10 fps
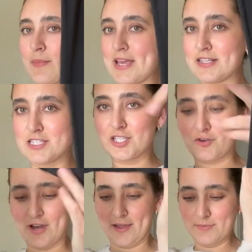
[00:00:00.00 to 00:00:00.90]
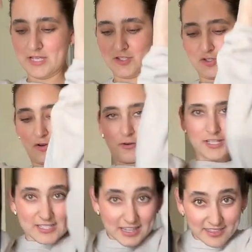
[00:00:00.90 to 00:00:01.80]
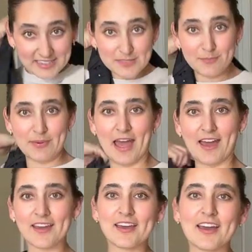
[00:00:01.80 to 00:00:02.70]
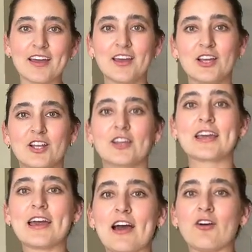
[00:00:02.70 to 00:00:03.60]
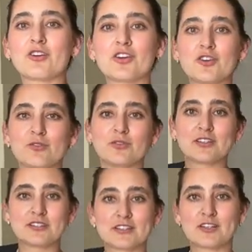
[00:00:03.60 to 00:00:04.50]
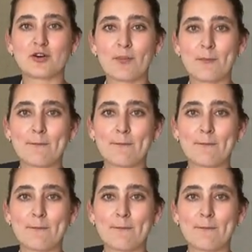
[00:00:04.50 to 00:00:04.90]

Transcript: my Instagram stories this bag. Look at how cute this little